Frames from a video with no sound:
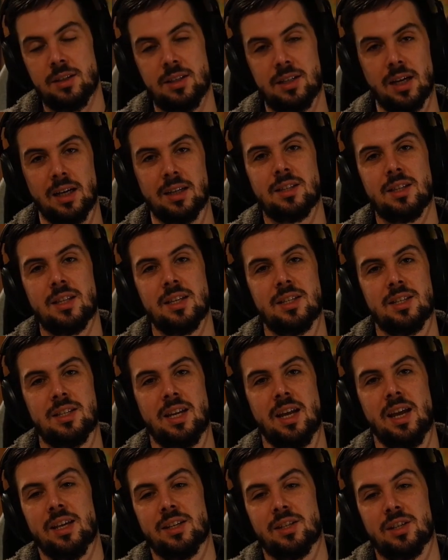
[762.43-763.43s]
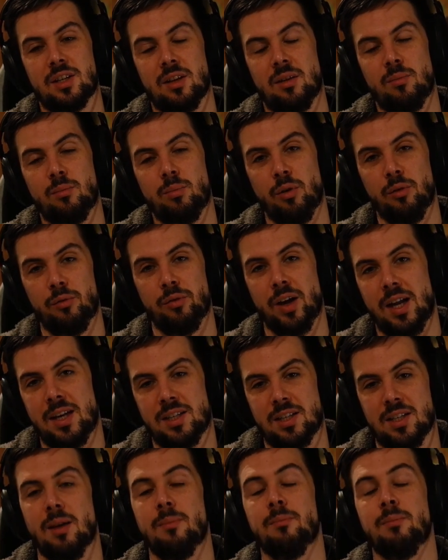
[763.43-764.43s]
does this test
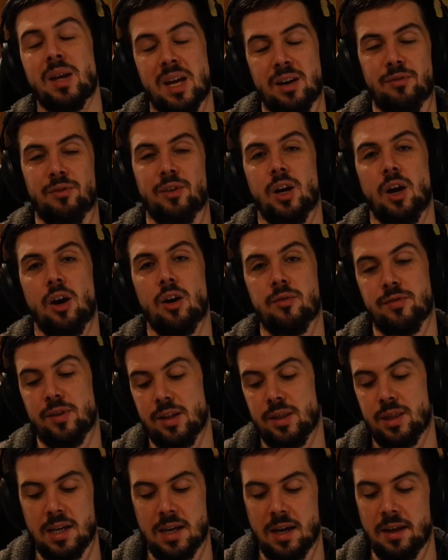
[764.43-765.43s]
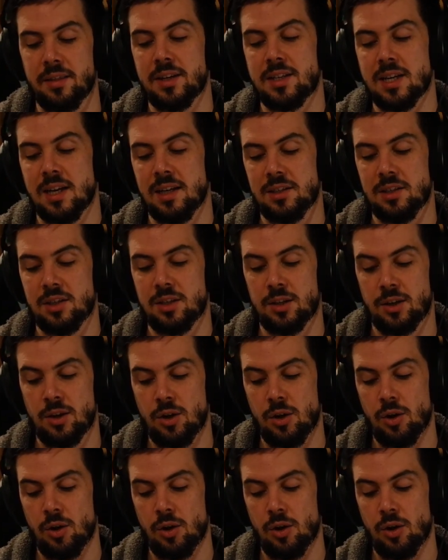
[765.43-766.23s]
provide some benefit over the other test